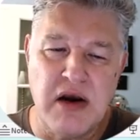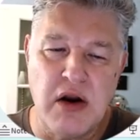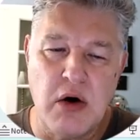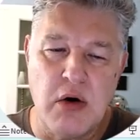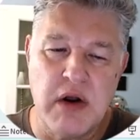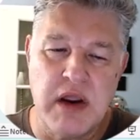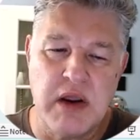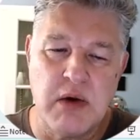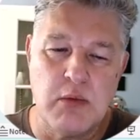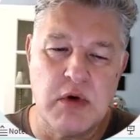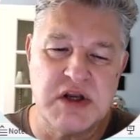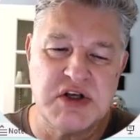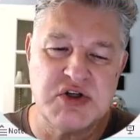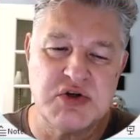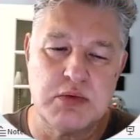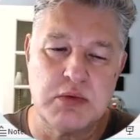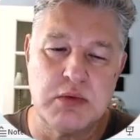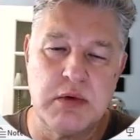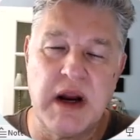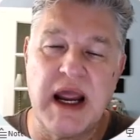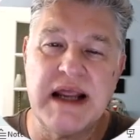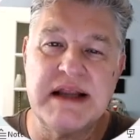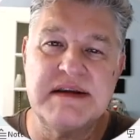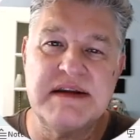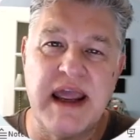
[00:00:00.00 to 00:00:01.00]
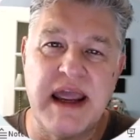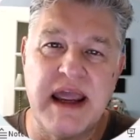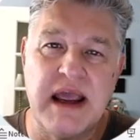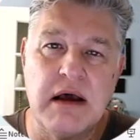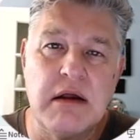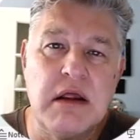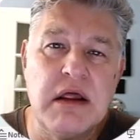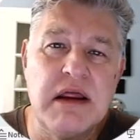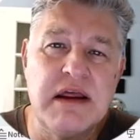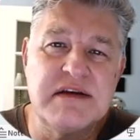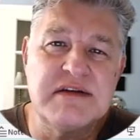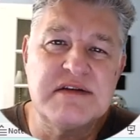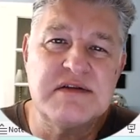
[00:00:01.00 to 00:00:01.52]
knowing which
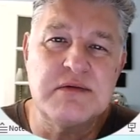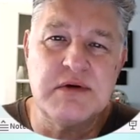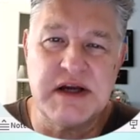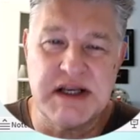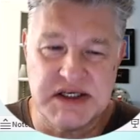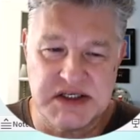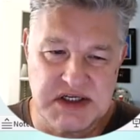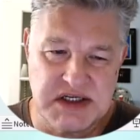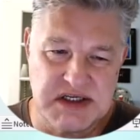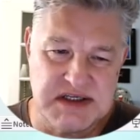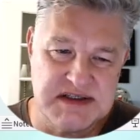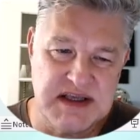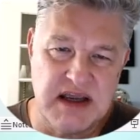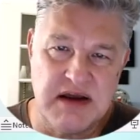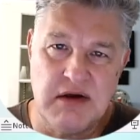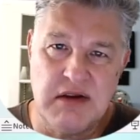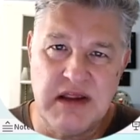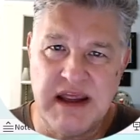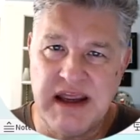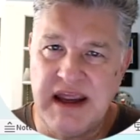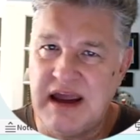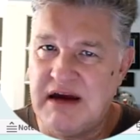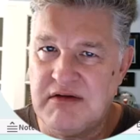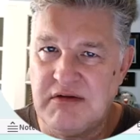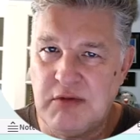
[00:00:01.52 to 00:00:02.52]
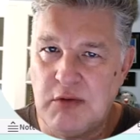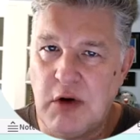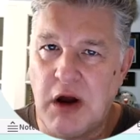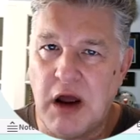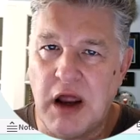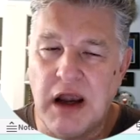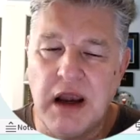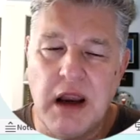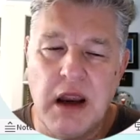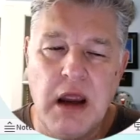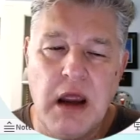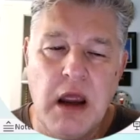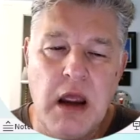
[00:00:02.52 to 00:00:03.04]
rectangle is which, because I only have one.